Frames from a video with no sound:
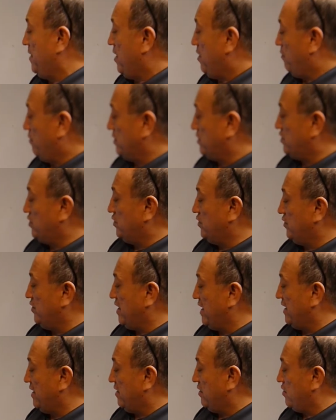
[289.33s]
Once you do
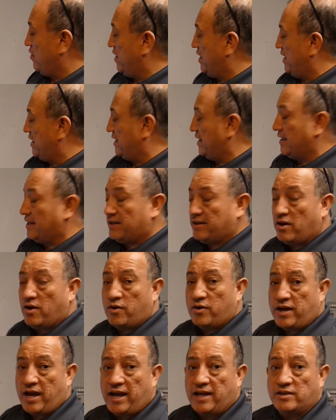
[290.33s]
that, go ahead and click
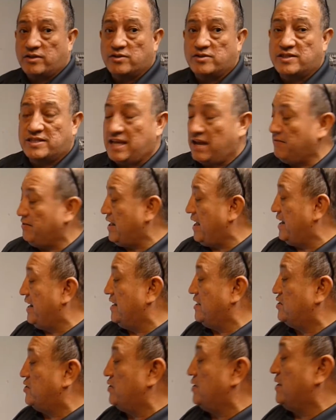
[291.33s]
OK to save that
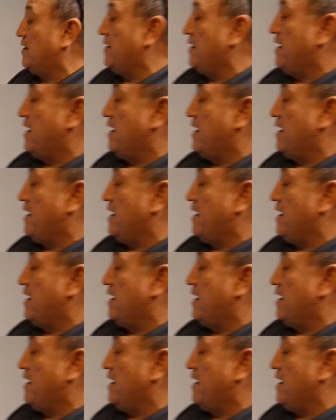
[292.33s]
entry,